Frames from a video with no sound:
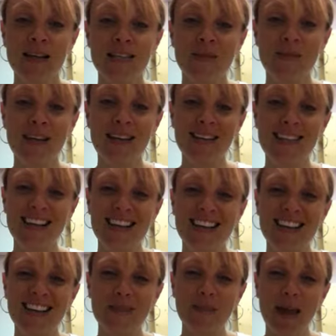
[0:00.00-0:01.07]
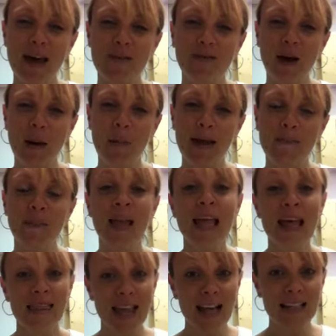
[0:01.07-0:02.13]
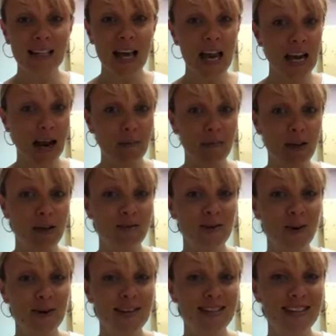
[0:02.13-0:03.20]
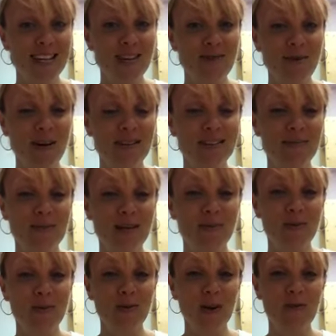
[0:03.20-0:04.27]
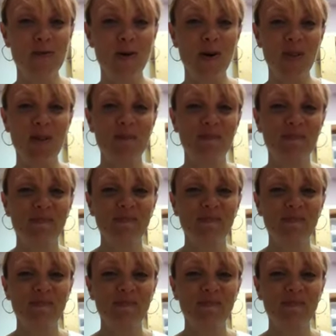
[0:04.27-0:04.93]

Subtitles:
some of the exciting things we have coming. Thanks again, and I'm looking forward to seeing you on September 24th.